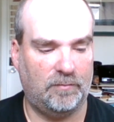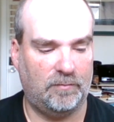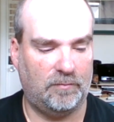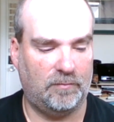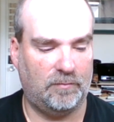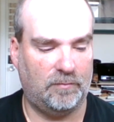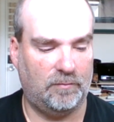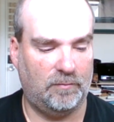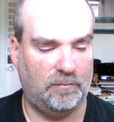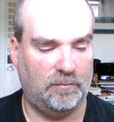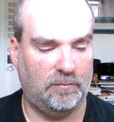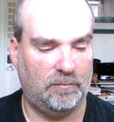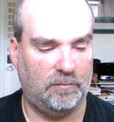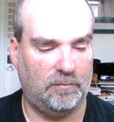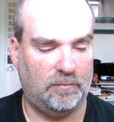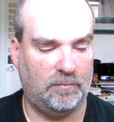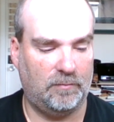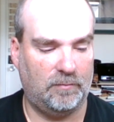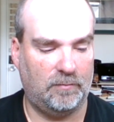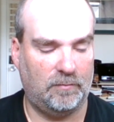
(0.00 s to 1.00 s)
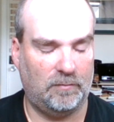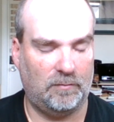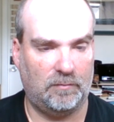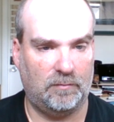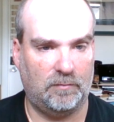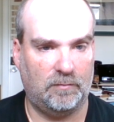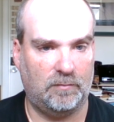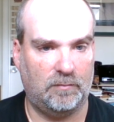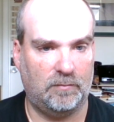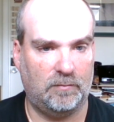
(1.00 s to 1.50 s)

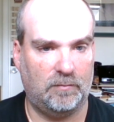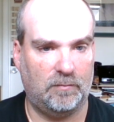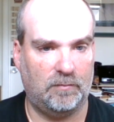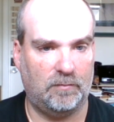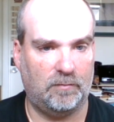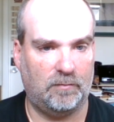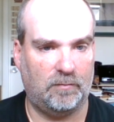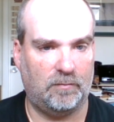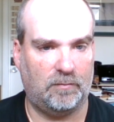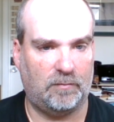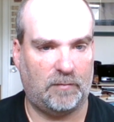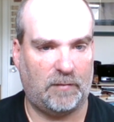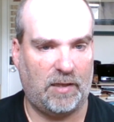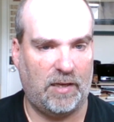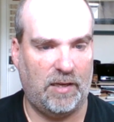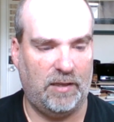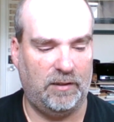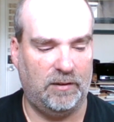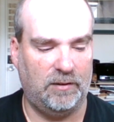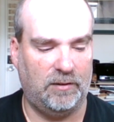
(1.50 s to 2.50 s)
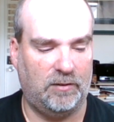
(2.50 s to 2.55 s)
(no one is talking)